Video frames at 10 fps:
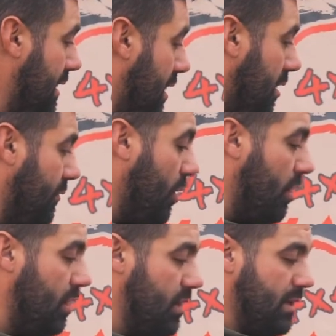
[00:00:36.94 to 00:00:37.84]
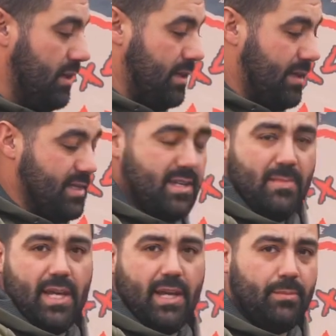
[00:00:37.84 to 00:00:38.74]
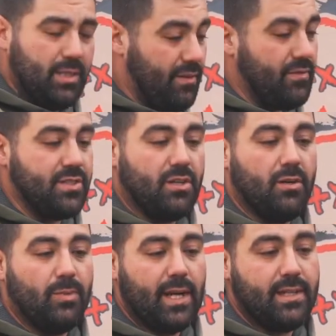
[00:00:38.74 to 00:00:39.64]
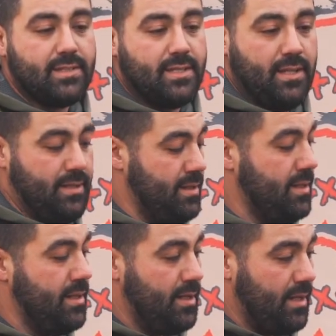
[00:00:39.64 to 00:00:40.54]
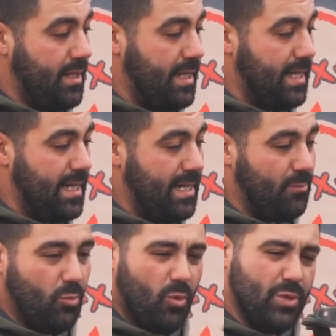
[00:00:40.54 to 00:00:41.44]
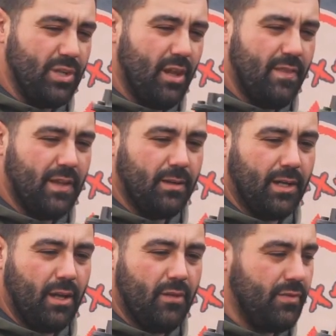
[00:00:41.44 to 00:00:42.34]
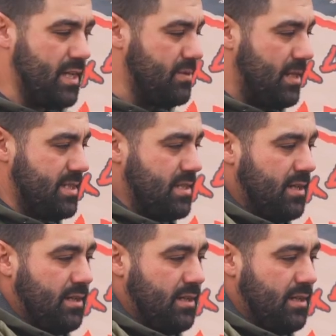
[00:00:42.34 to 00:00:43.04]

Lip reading: I've got, they sent me a couple of different style brackets, which I don't think I'm going to go for these ones.